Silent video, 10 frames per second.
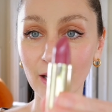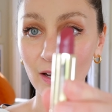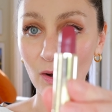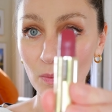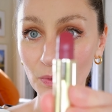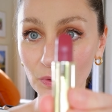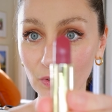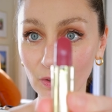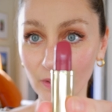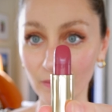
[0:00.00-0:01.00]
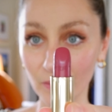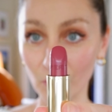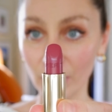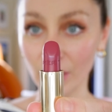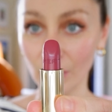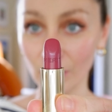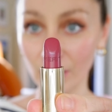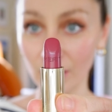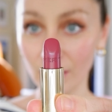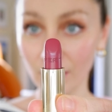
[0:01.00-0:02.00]
like I almost don't even want to use
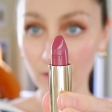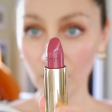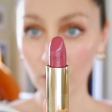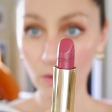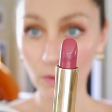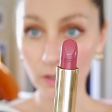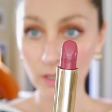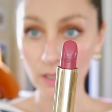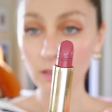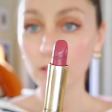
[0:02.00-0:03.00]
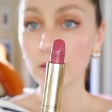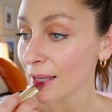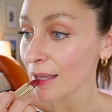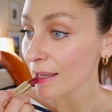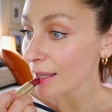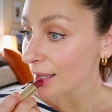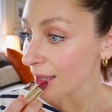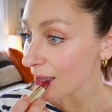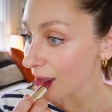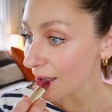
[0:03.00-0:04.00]
it. Gorgeous.
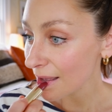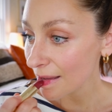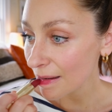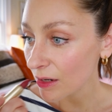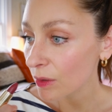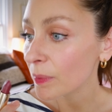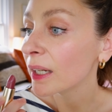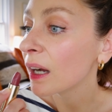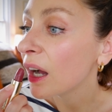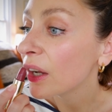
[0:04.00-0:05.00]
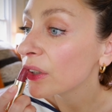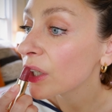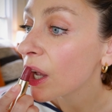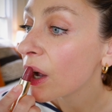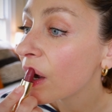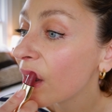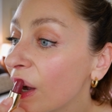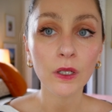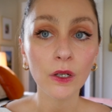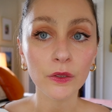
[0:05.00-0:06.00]
Oh my gosh.
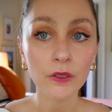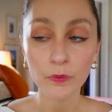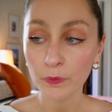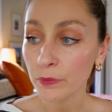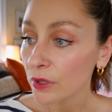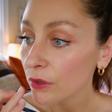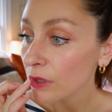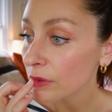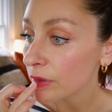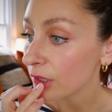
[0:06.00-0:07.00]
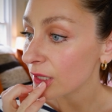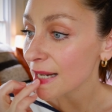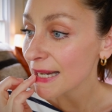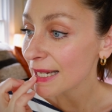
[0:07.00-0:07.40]
Oh, it's beautiful.